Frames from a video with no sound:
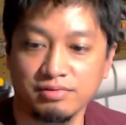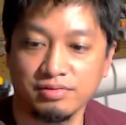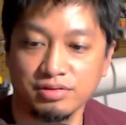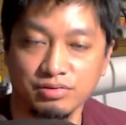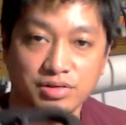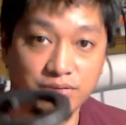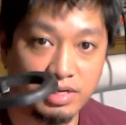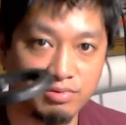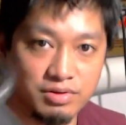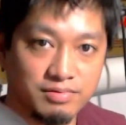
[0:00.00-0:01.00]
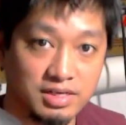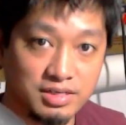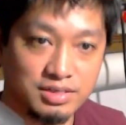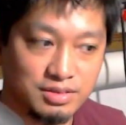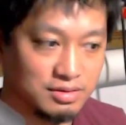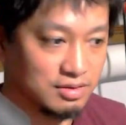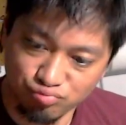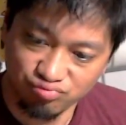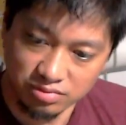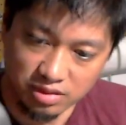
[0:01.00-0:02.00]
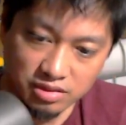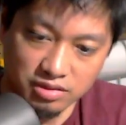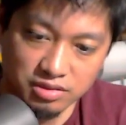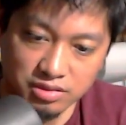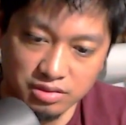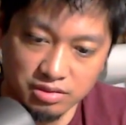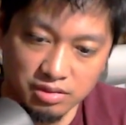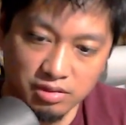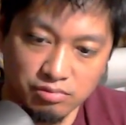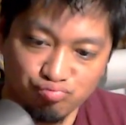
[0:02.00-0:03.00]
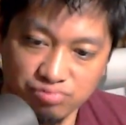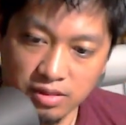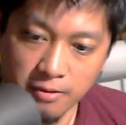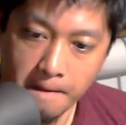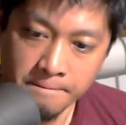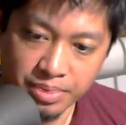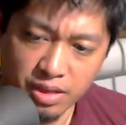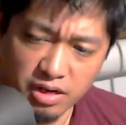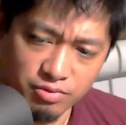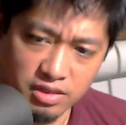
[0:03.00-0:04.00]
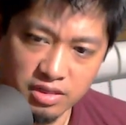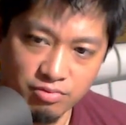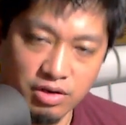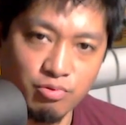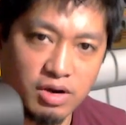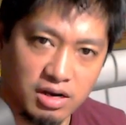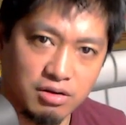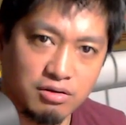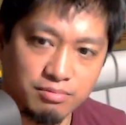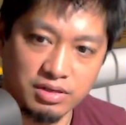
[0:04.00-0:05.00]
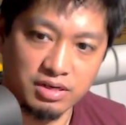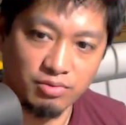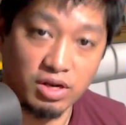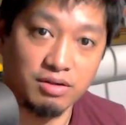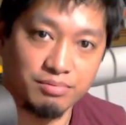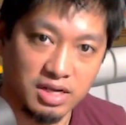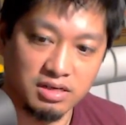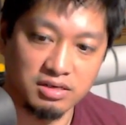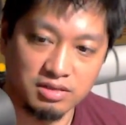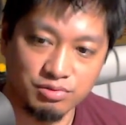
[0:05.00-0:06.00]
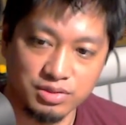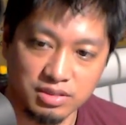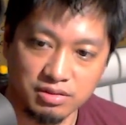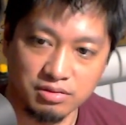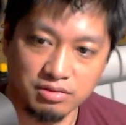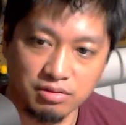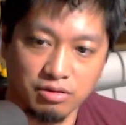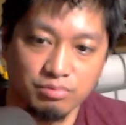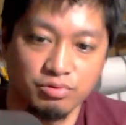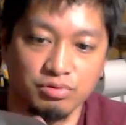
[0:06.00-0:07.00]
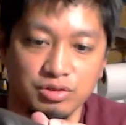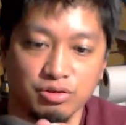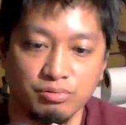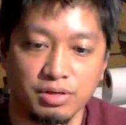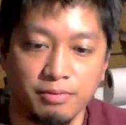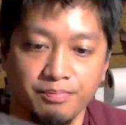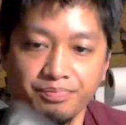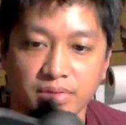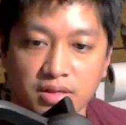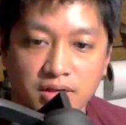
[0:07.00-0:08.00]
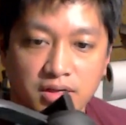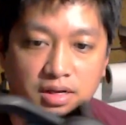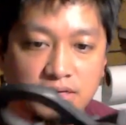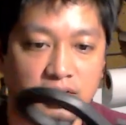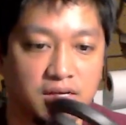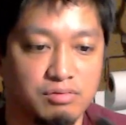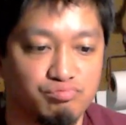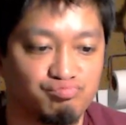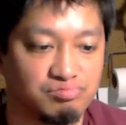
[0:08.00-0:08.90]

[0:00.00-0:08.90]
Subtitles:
so you can make one of these. It does not really require, but recommend using the cardboard tube. And then